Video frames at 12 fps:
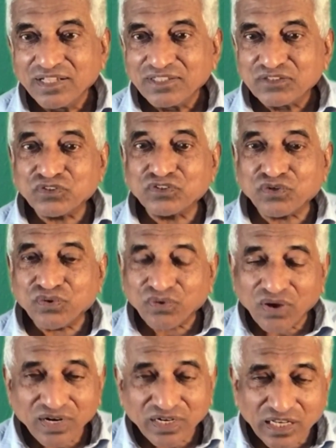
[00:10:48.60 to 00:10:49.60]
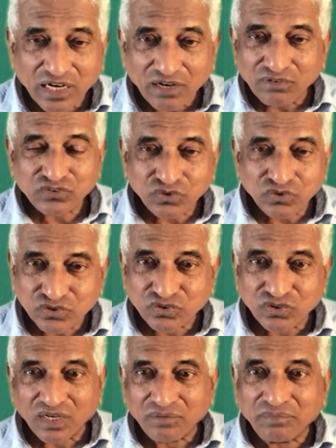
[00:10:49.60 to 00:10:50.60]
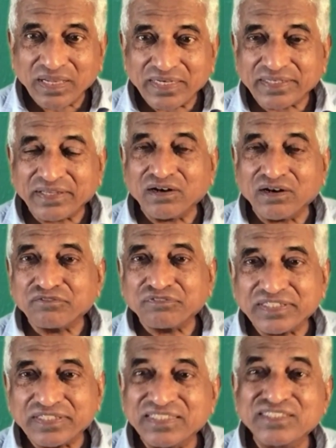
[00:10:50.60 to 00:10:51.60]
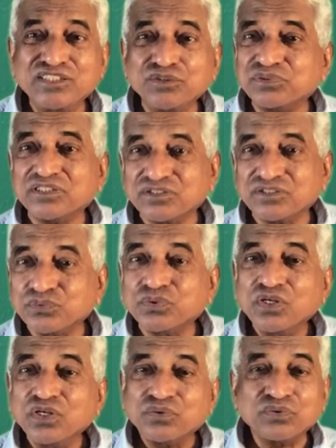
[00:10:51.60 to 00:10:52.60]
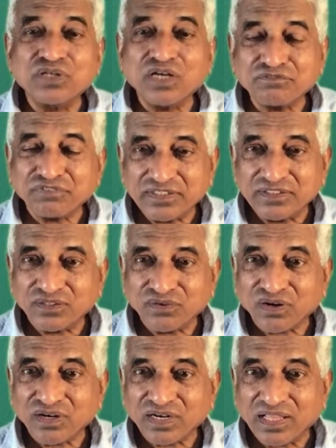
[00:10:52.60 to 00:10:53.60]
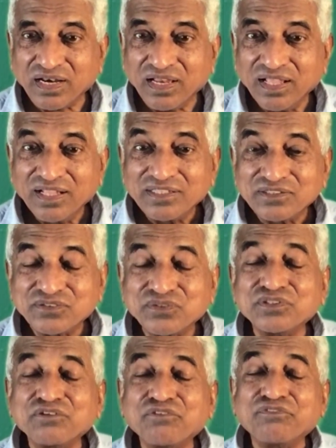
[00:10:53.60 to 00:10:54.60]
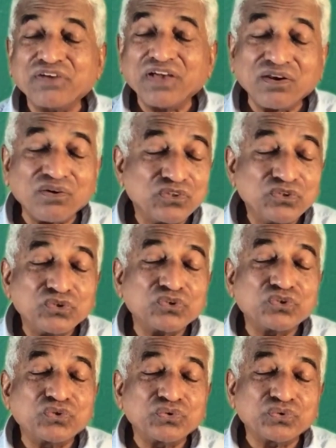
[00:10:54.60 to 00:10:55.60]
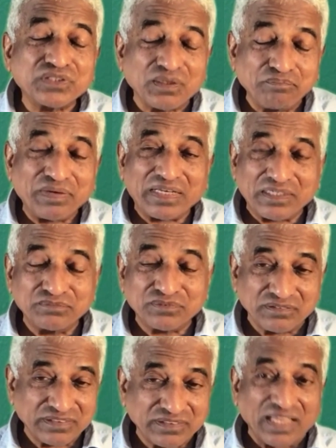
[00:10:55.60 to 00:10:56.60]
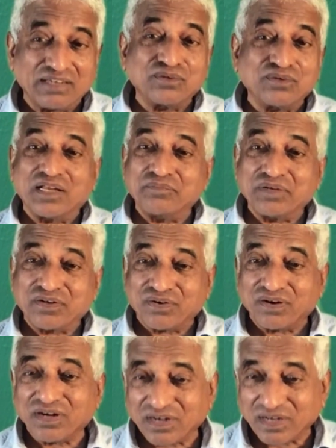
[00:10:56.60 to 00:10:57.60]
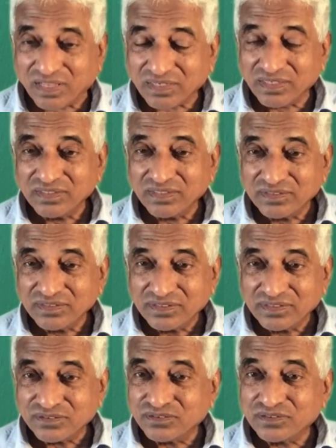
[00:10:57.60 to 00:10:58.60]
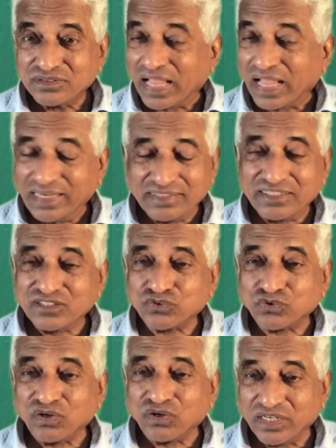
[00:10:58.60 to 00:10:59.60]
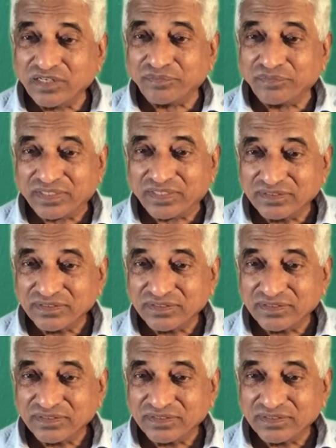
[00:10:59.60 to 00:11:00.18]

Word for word: So the crocodile was so strong, man cannot fight. The Egyptians could not fight the crocodile. So the pharaoh used to compare himself, hey, look, I'm a crocodile. I'll just swallow anybody.